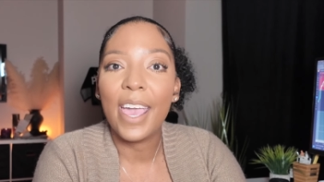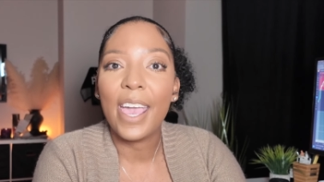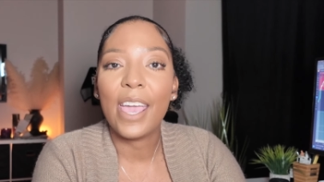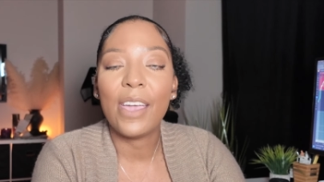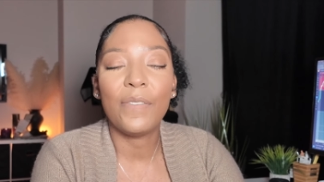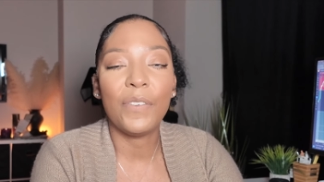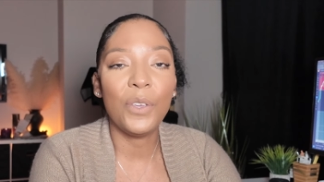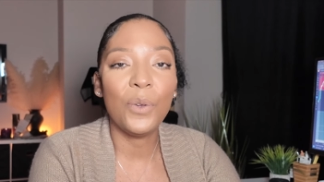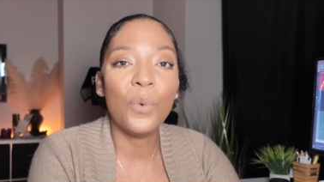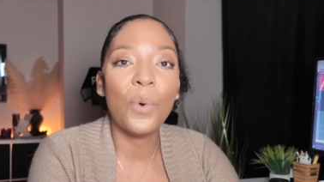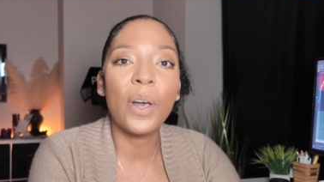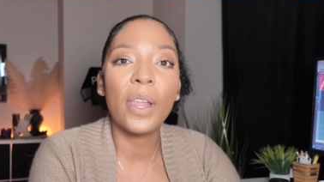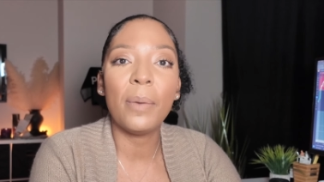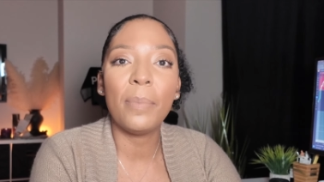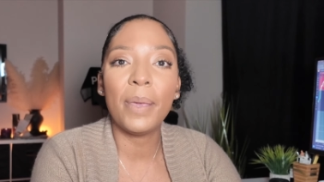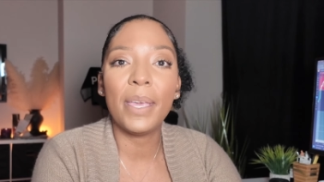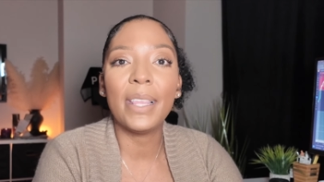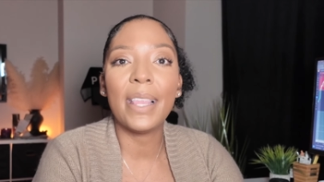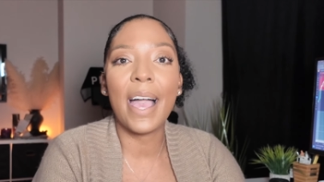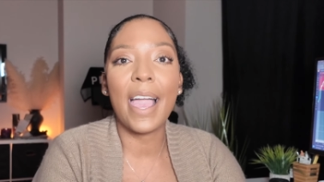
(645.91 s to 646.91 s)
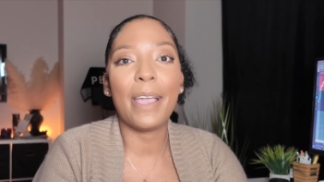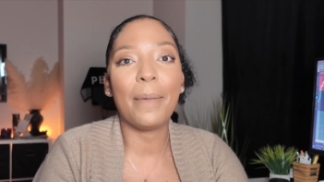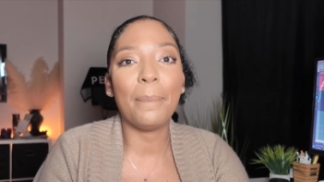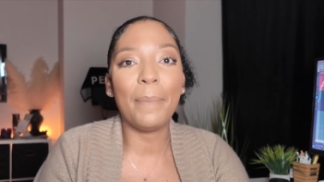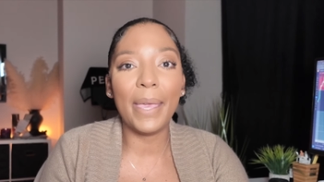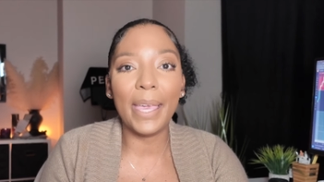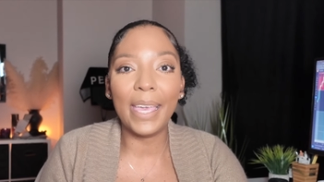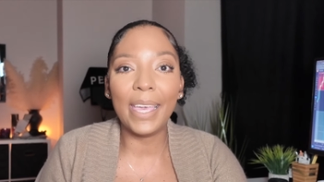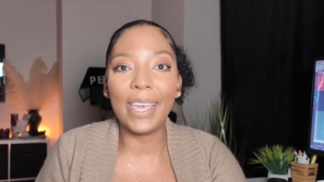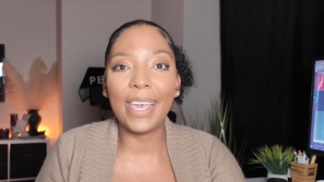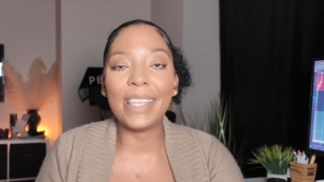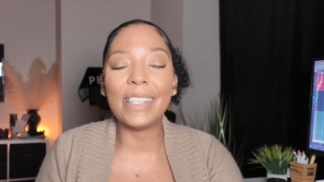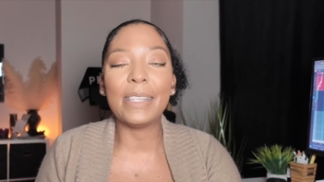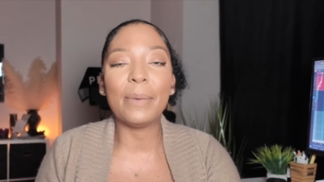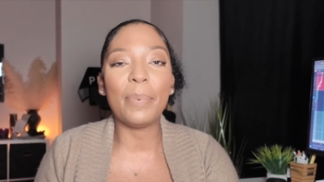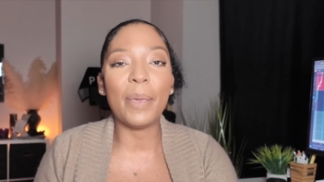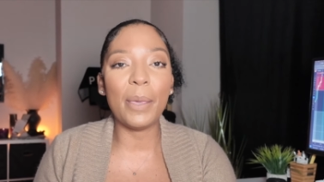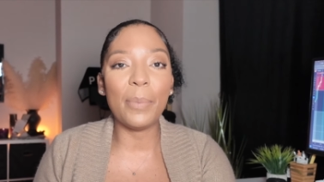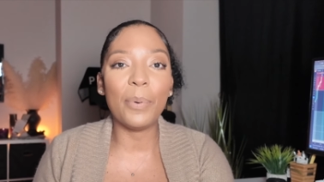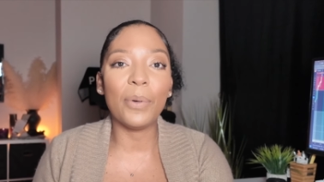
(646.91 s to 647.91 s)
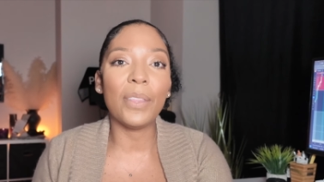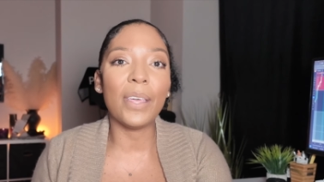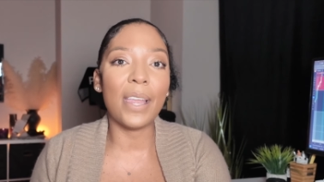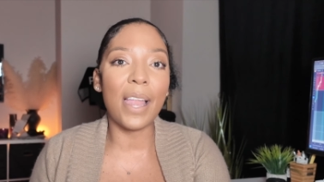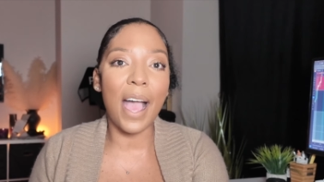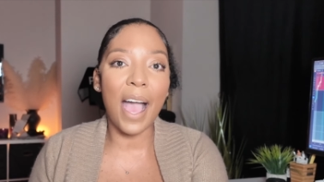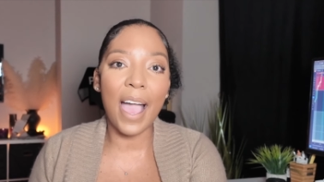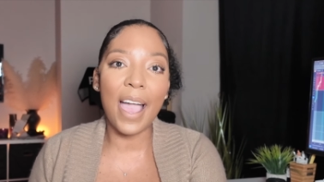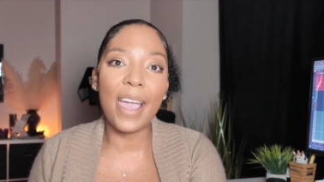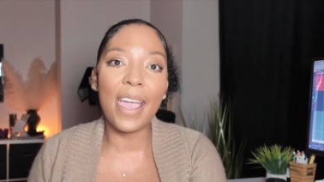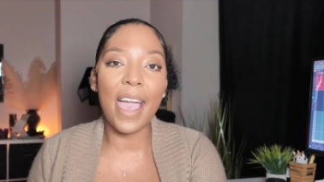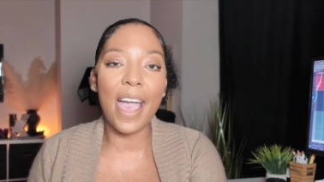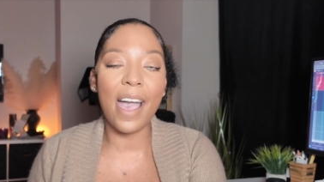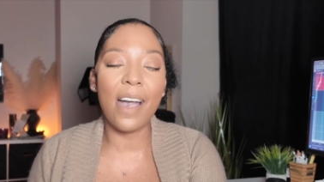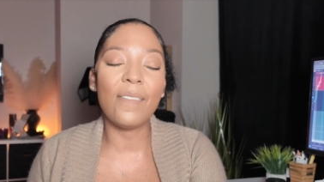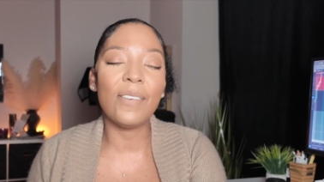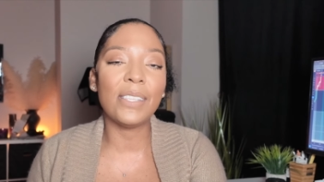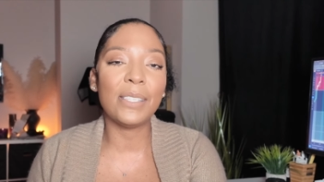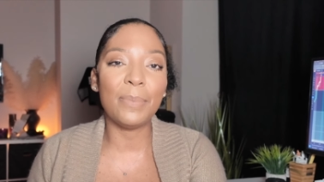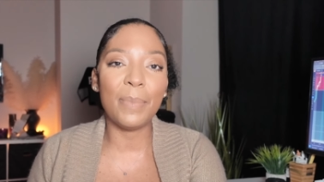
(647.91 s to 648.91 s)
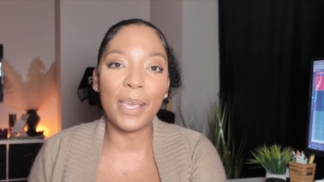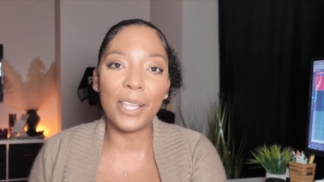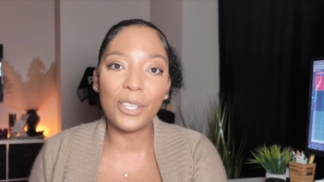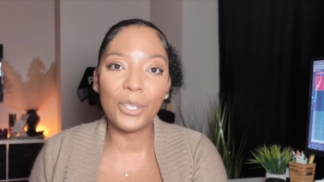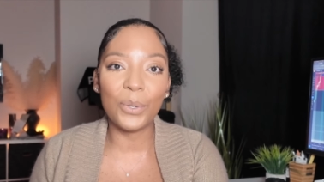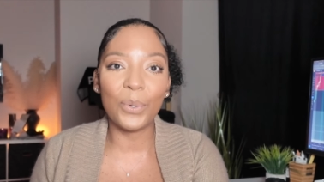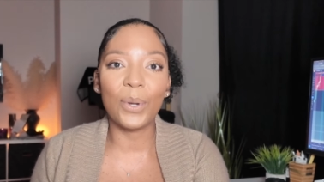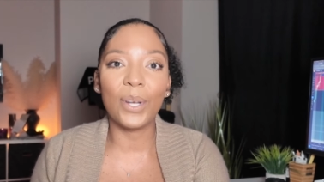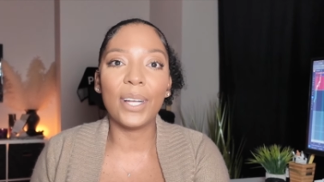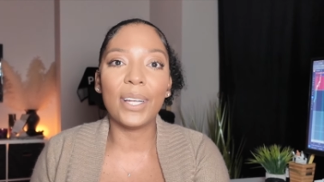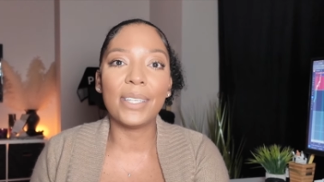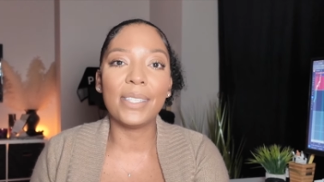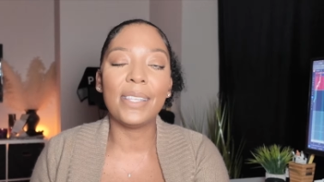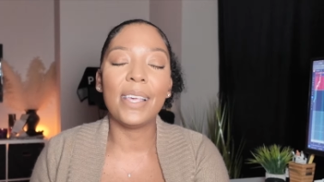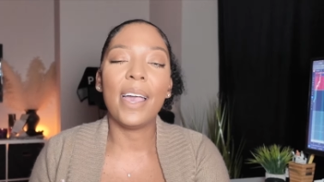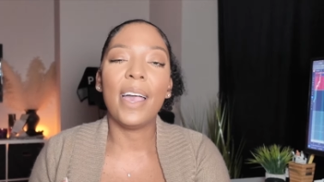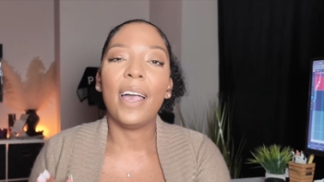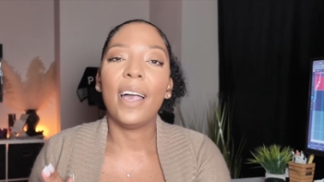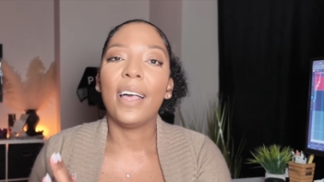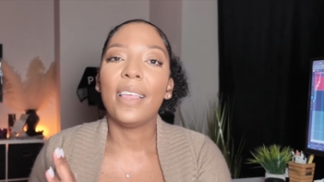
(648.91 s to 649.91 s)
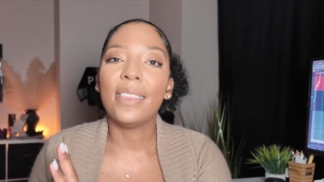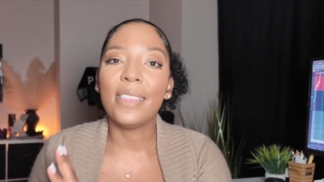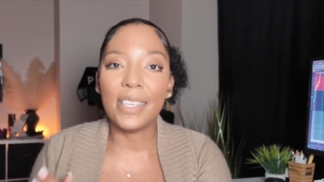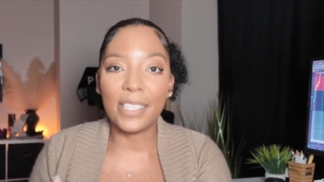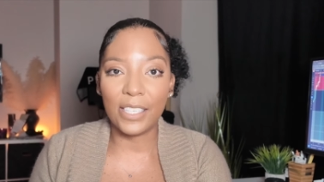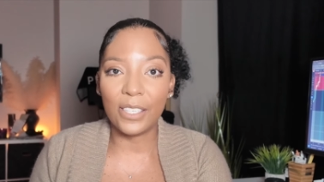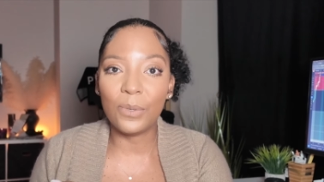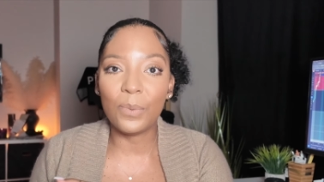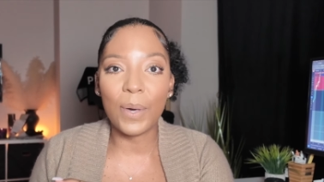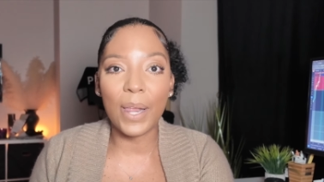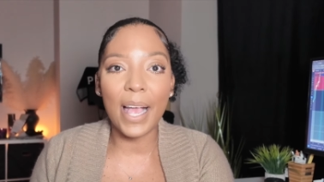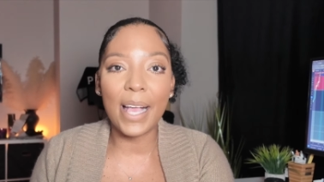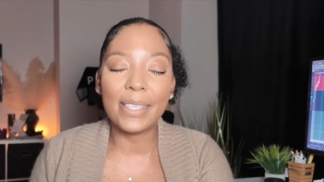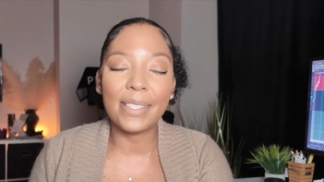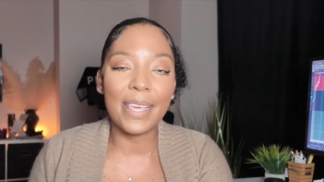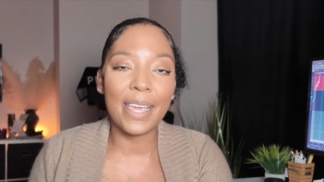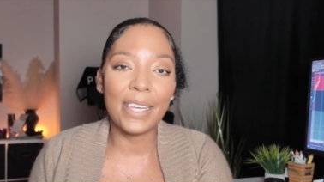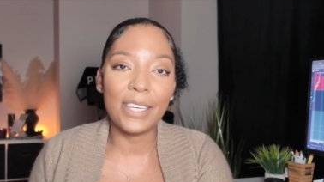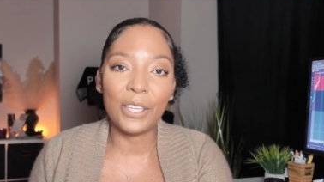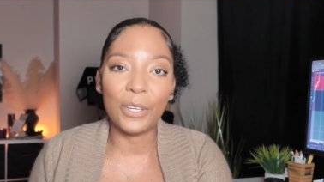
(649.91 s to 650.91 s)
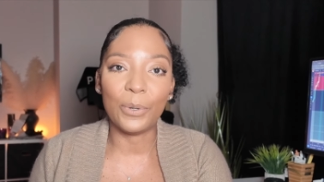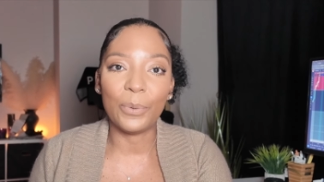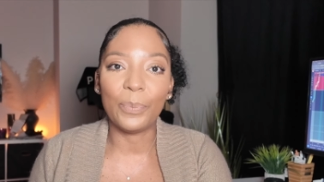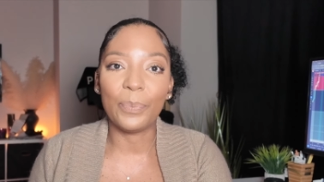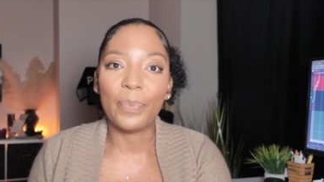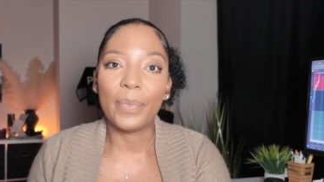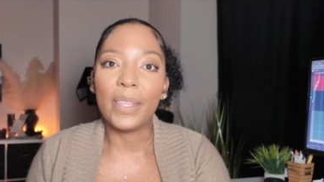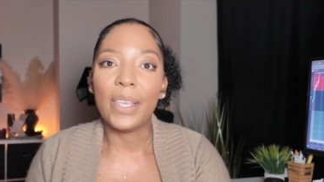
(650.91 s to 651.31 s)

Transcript: If you want to be like me and the people that I have as mentors, this is what I say do.